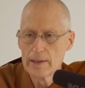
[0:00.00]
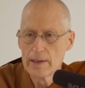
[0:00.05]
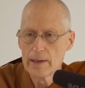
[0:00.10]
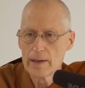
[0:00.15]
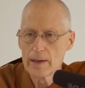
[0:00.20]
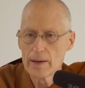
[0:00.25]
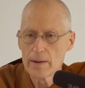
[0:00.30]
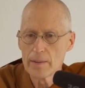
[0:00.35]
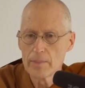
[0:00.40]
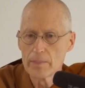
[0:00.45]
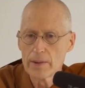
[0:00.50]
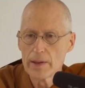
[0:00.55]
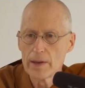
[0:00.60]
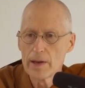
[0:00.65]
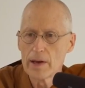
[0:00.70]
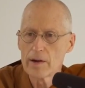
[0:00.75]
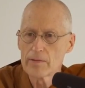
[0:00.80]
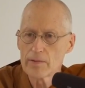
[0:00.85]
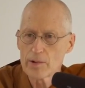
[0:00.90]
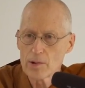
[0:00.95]
Um,
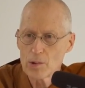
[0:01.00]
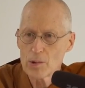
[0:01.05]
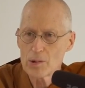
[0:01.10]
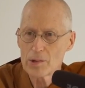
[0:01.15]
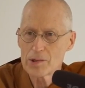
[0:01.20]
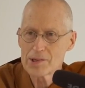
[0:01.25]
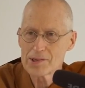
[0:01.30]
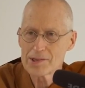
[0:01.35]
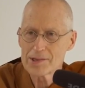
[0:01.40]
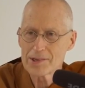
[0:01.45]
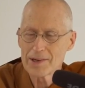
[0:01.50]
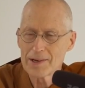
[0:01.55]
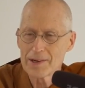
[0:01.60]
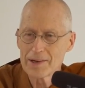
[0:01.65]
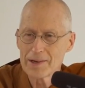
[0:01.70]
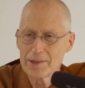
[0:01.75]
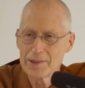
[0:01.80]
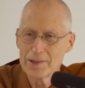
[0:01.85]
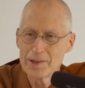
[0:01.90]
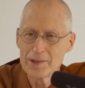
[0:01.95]
of course,
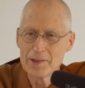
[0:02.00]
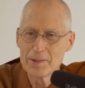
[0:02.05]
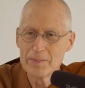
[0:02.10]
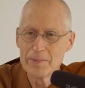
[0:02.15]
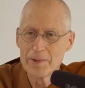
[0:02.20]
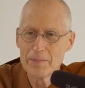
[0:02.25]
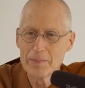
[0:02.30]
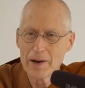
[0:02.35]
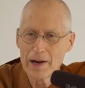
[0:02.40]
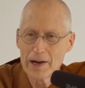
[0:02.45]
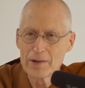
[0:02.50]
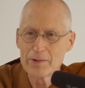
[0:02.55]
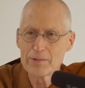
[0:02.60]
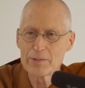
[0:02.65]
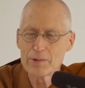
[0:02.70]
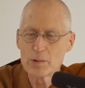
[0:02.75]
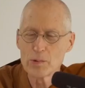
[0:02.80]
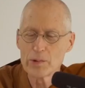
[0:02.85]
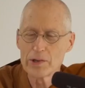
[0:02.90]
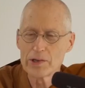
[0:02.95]
uh, you need to be
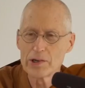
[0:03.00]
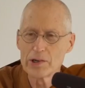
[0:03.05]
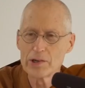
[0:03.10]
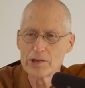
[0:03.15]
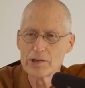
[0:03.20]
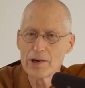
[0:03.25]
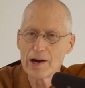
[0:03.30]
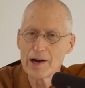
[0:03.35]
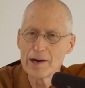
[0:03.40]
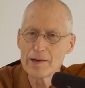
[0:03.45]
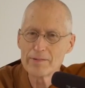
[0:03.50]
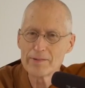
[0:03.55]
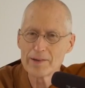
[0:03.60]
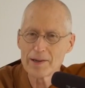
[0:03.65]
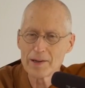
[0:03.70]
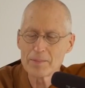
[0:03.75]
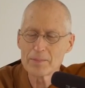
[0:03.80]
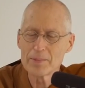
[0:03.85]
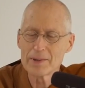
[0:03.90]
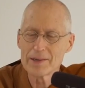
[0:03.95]
mindful when you're
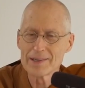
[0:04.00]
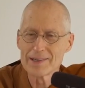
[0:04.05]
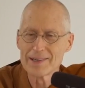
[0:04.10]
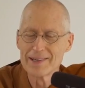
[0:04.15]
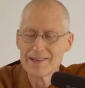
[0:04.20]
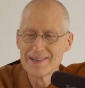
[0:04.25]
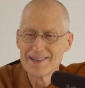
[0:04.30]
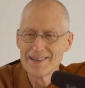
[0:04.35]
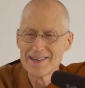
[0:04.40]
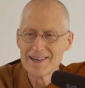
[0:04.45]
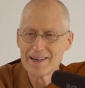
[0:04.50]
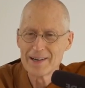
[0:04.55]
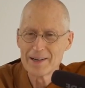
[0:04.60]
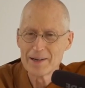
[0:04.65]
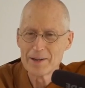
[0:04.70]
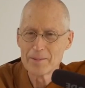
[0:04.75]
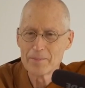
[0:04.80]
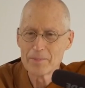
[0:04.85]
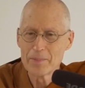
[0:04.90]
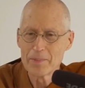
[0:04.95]
driving, but
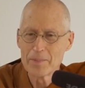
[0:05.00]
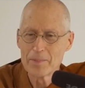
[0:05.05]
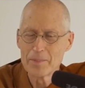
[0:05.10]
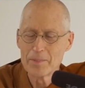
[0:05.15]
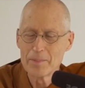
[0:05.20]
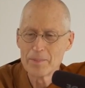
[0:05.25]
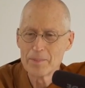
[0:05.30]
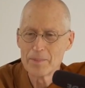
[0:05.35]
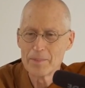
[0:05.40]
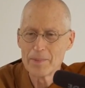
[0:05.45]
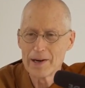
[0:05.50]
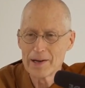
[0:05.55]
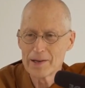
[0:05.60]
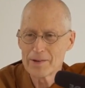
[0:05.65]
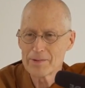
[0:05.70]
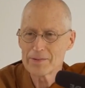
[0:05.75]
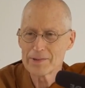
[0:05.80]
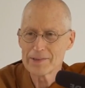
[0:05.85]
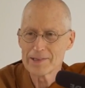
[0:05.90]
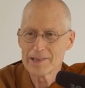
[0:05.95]
um,
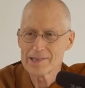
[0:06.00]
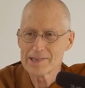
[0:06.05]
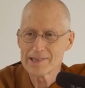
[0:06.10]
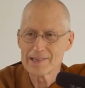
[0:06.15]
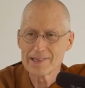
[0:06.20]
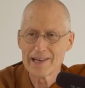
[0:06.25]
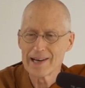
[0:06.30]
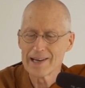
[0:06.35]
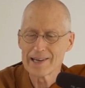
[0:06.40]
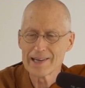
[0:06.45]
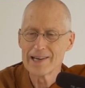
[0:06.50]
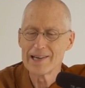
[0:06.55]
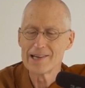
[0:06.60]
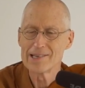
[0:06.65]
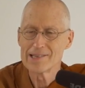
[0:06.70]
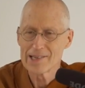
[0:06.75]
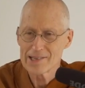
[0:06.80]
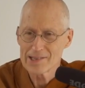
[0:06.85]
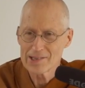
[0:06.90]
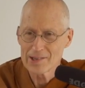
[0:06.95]
mindfulness in that
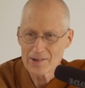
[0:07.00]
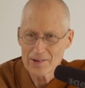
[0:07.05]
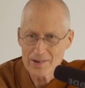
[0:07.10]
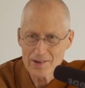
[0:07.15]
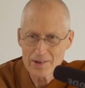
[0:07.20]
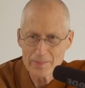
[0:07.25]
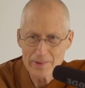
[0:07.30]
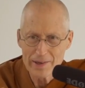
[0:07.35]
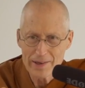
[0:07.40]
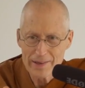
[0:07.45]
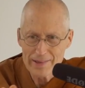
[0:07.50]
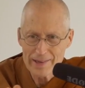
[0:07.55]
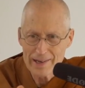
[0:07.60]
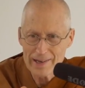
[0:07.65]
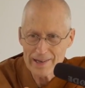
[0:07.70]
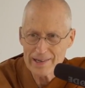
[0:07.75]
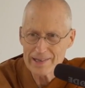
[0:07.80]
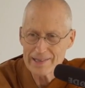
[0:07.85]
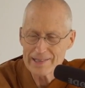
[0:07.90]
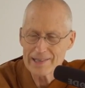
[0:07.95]
case isn't going to be
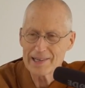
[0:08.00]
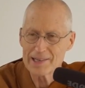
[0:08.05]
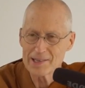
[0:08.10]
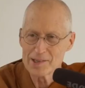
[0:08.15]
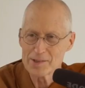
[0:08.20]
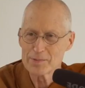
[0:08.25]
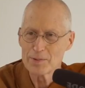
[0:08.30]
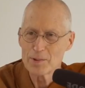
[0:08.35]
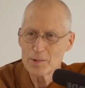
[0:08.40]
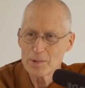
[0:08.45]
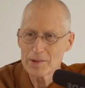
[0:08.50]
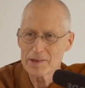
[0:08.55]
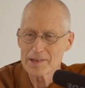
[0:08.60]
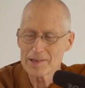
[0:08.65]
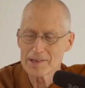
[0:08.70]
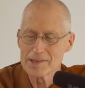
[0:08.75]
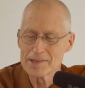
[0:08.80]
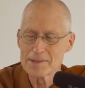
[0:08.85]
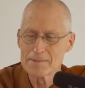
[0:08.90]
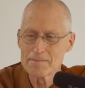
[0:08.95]
that intense
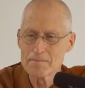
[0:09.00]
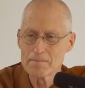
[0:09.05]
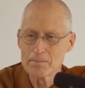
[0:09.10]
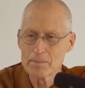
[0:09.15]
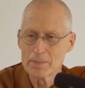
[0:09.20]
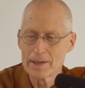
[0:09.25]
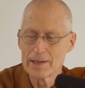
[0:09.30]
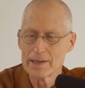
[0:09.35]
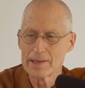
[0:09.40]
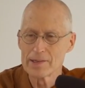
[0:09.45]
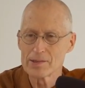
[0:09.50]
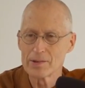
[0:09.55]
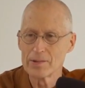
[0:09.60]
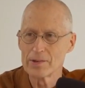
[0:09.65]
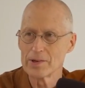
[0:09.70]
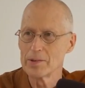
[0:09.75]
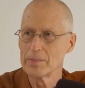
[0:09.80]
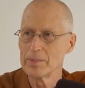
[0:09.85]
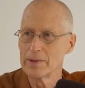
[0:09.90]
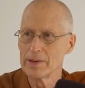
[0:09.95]
focus. It's
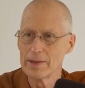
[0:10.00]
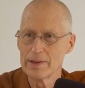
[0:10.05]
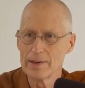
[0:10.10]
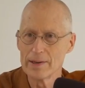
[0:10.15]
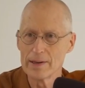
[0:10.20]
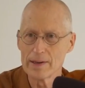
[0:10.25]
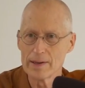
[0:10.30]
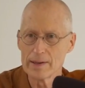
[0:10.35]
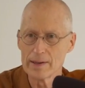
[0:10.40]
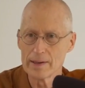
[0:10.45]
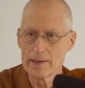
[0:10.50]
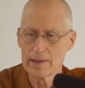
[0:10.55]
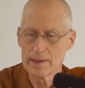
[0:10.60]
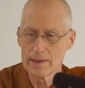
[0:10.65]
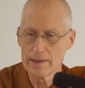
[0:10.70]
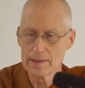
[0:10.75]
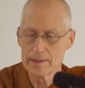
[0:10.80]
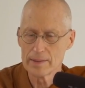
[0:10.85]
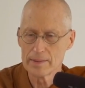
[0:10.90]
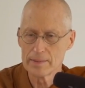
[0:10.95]
going to be uh,
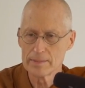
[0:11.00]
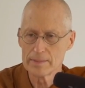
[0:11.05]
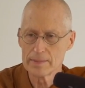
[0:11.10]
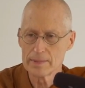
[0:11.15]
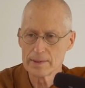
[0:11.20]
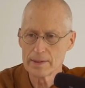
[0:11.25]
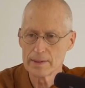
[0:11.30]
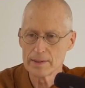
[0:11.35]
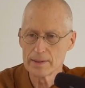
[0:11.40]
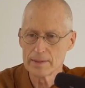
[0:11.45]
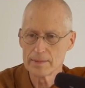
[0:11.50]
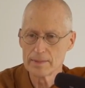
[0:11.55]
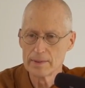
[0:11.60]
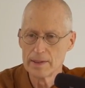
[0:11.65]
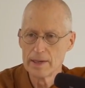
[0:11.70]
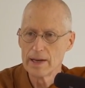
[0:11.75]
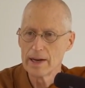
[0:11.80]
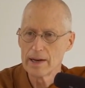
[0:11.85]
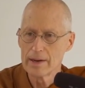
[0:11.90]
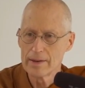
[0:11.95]
um,
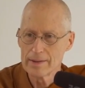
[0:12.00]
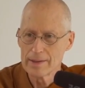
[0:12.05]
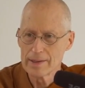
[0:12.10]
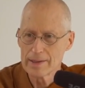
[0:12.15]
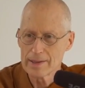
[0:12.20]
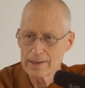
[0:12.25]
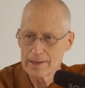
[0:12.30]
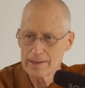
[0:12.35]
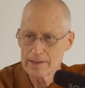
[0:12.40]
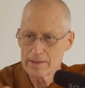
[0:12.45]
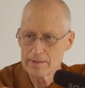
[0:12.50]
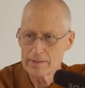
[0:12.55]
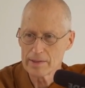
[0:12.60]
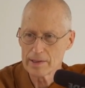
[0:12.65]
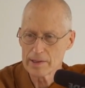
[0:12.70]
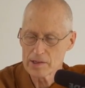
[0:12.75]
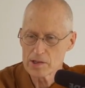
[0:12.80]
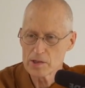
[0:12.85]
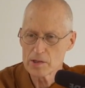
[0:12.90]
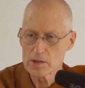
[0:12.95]
uh, a kind of
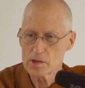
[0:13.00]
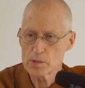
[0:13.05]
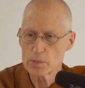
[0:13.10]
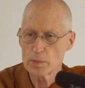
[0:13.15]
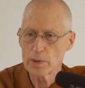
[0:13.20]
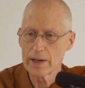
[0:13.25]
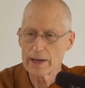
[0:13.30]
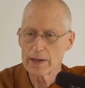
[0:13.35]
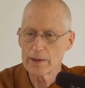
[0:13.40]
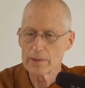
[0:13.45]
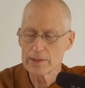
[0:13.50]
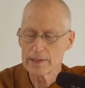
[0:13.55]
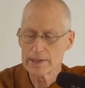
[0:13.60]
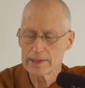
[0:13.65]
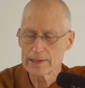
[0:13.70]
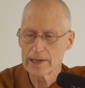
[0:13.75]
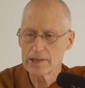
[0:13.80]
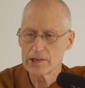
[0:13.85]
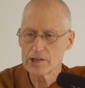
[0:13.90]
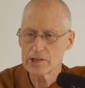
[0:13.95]
a spread out
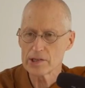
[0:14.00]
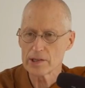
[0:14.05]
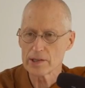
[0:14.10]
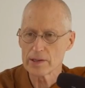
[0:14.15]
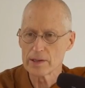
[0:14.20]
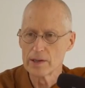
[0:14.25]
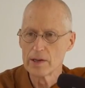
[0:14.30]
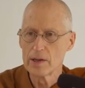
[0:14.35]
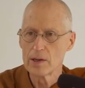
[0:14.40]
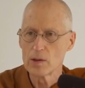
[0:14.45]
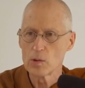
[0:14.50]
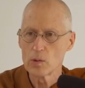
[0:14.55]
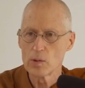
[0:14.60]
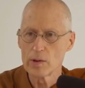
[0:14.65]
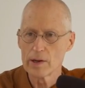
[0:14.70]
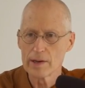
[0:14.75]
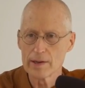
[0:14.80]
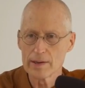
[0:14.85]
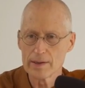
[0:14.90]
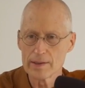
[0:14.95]
attention
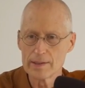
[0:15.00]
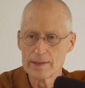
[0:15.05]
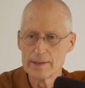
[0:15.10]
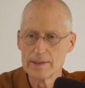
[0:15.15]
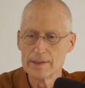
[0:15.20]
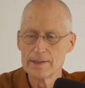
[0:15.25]
where